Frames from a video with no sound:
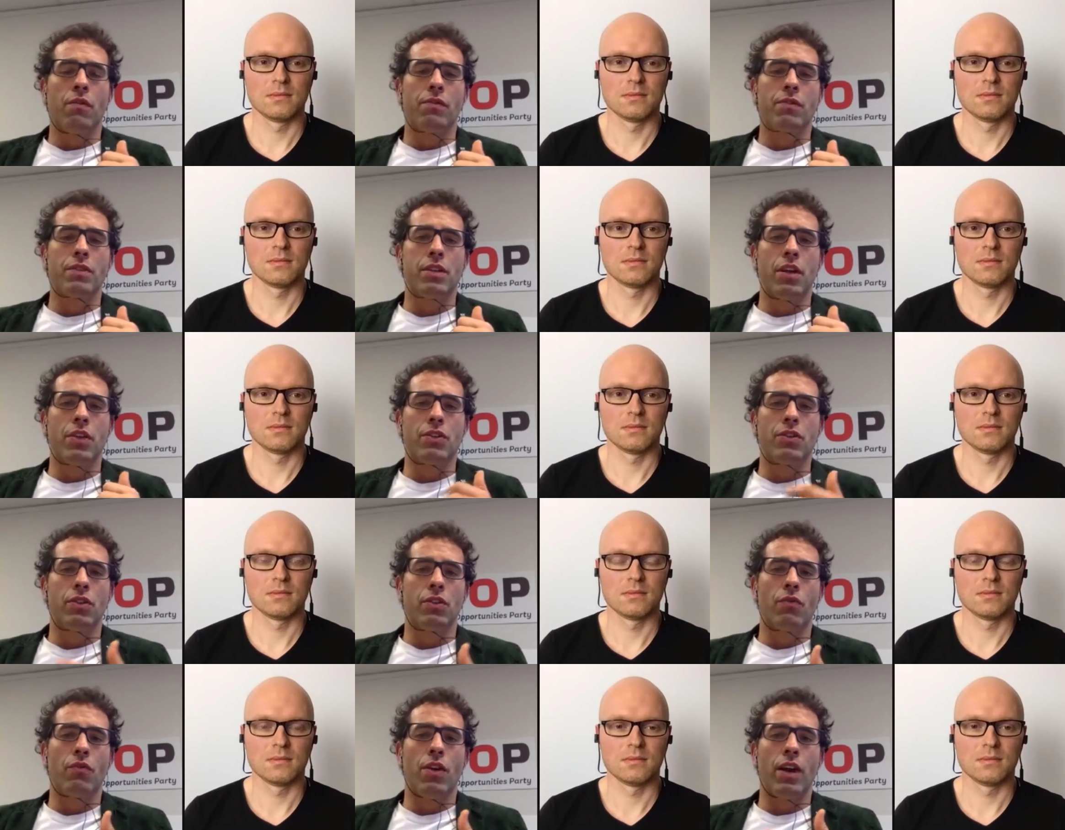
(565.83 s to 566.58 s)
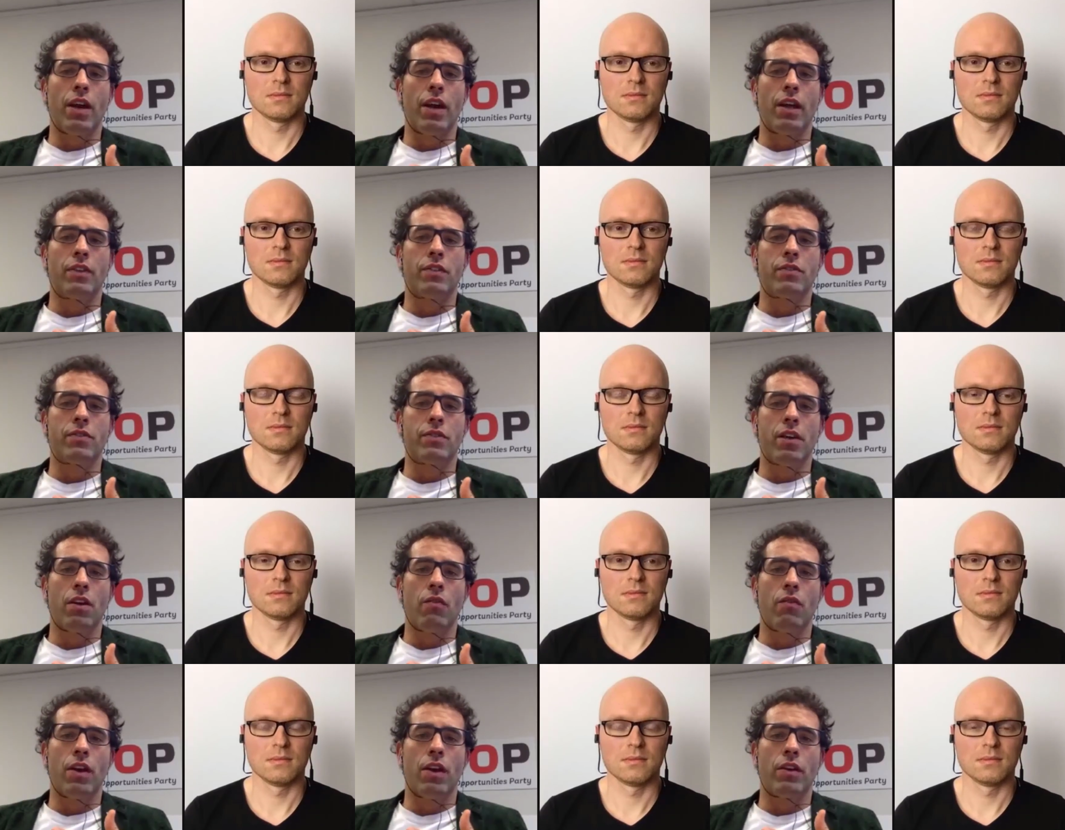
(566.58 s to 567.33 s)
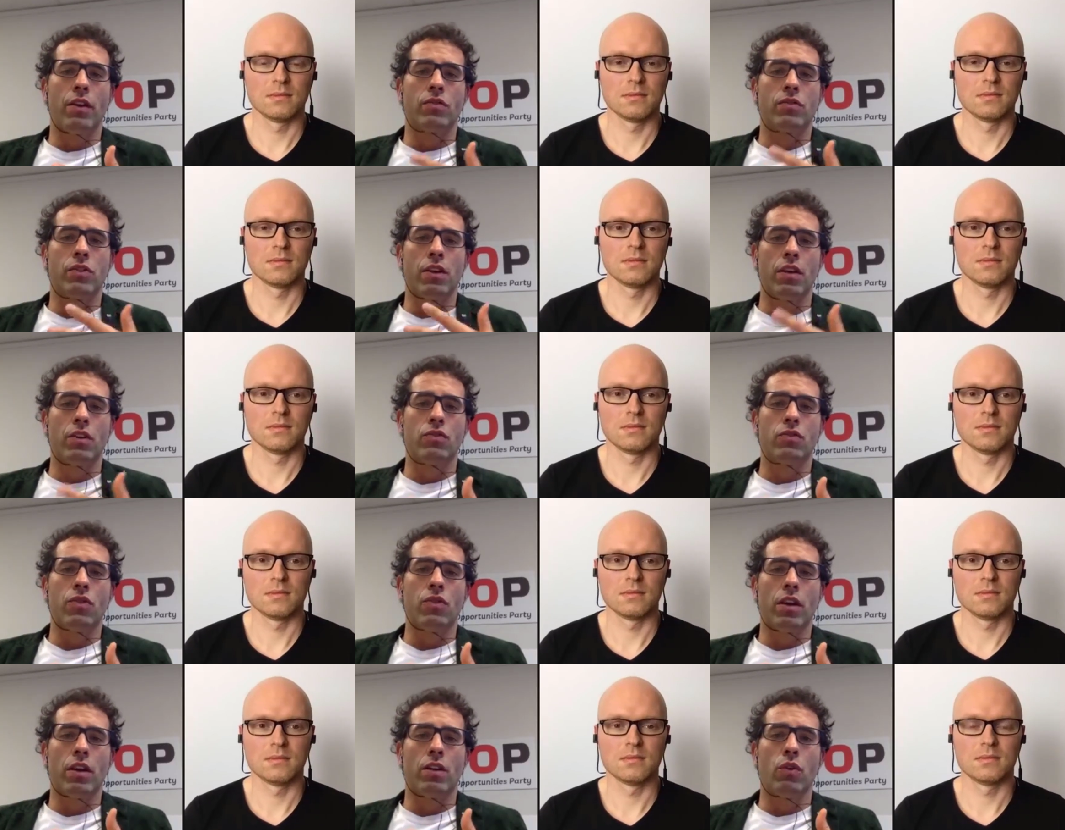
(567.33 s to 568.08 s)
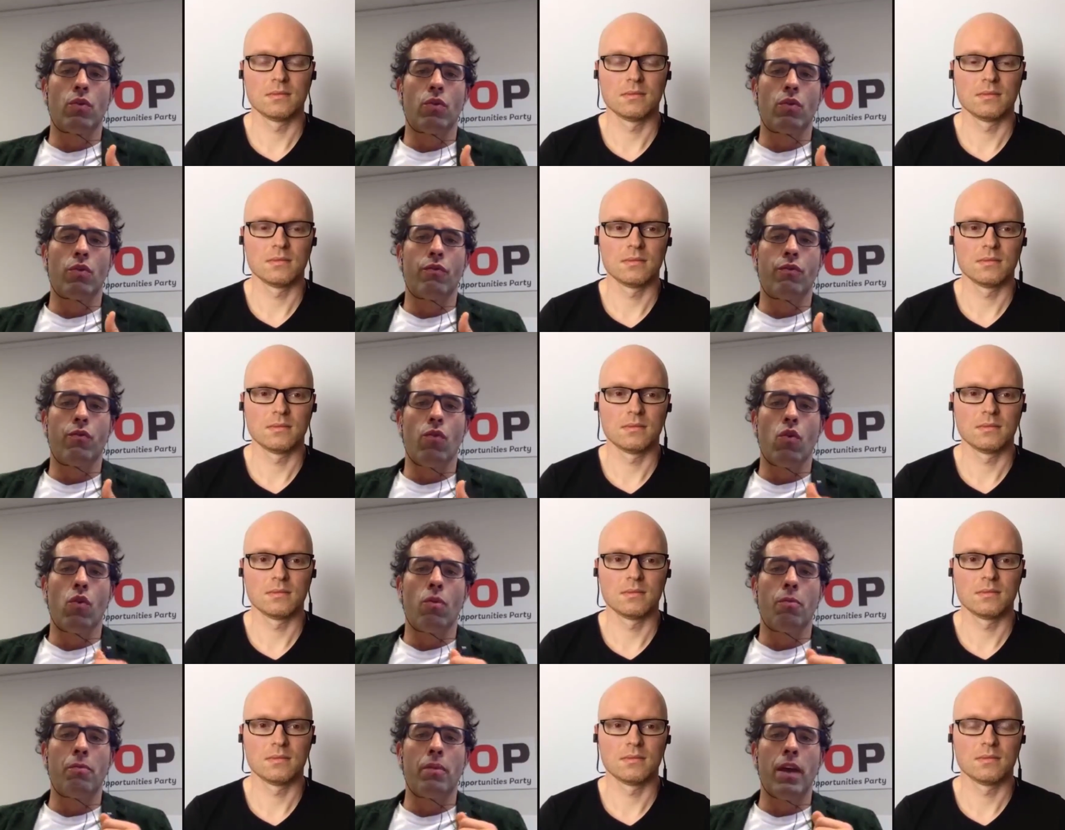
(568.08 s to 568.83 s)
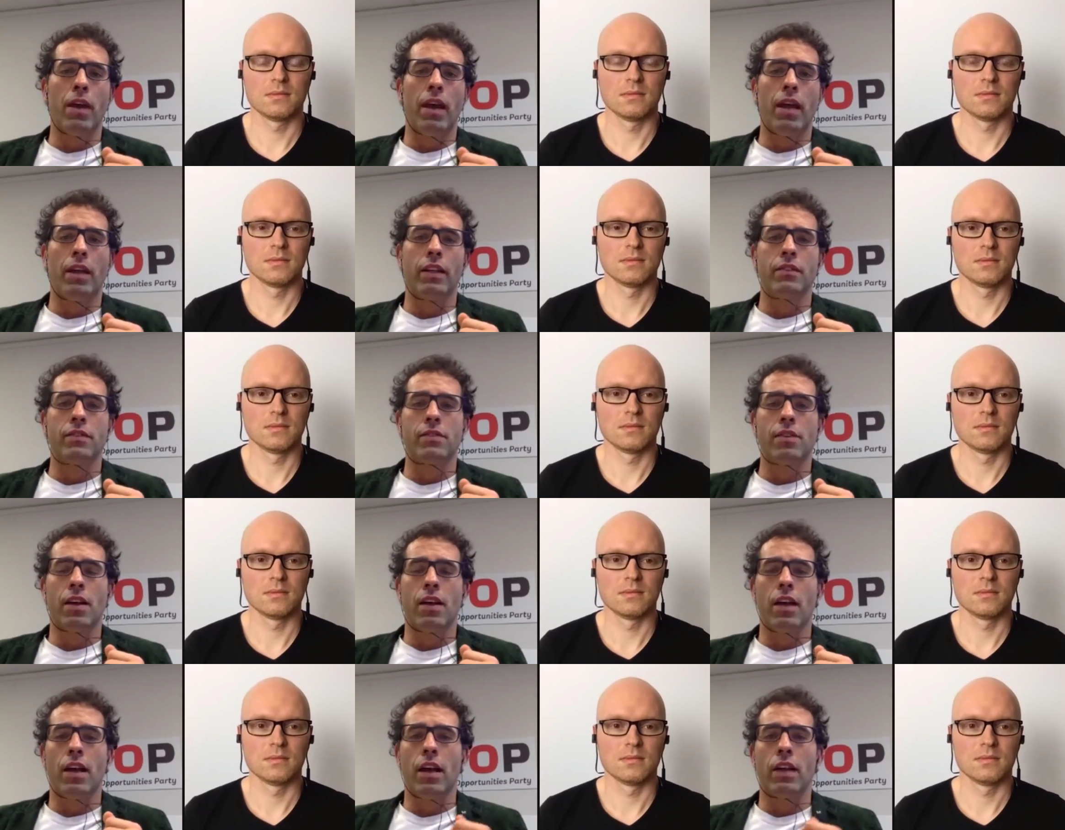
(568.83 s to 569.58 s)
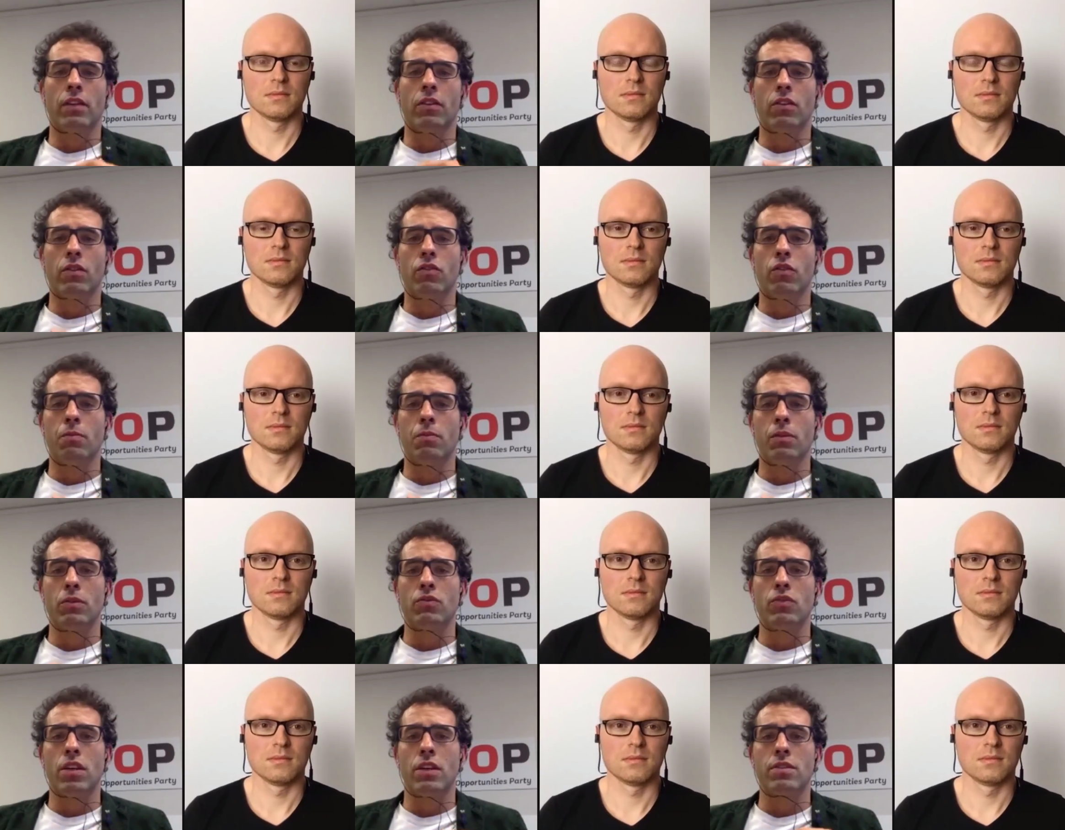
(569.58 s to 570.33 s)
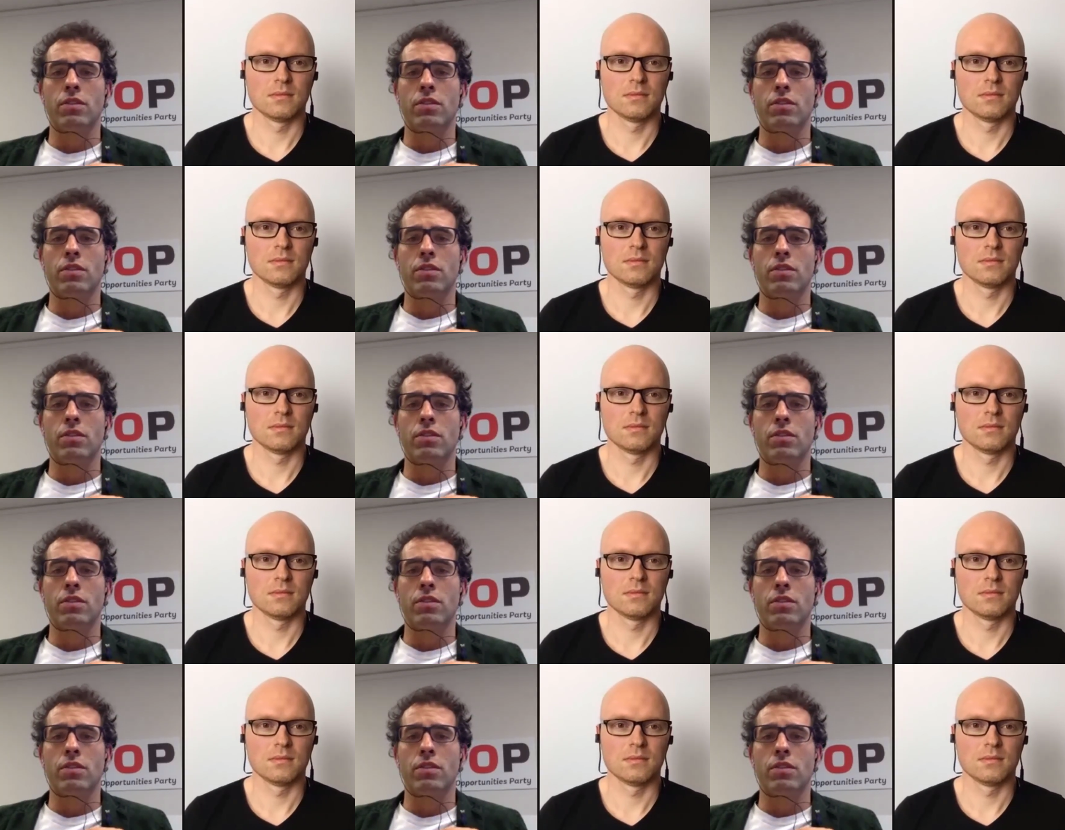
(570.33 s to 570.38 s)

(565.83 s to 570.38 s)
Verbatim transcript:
Speaker 1: the conversation around around uh, drug law reform and uh, and criminal